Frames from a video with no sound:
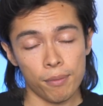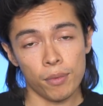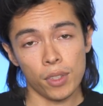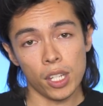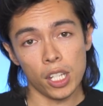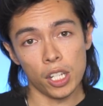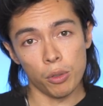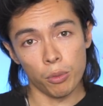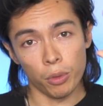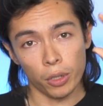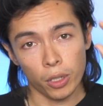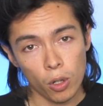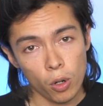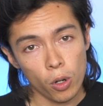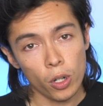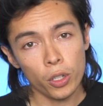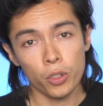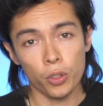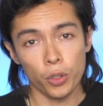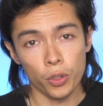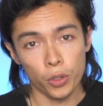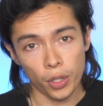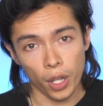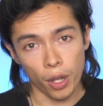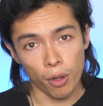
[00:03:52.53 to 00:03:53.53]
and you
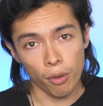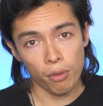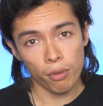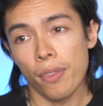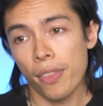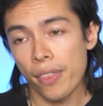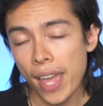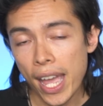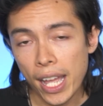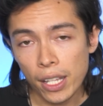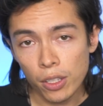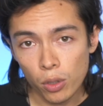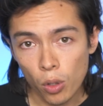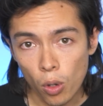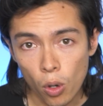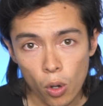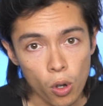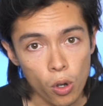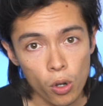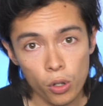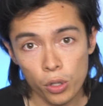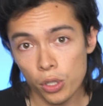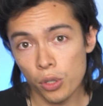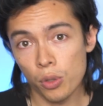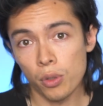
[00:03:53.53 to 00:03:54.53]
record yourself, that's
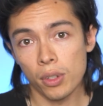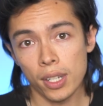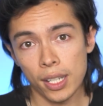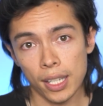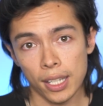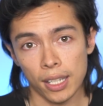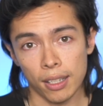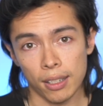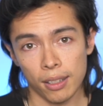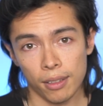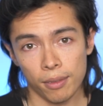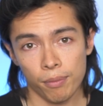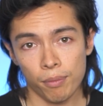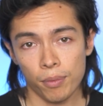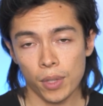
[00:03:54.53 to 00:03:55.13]
all you need.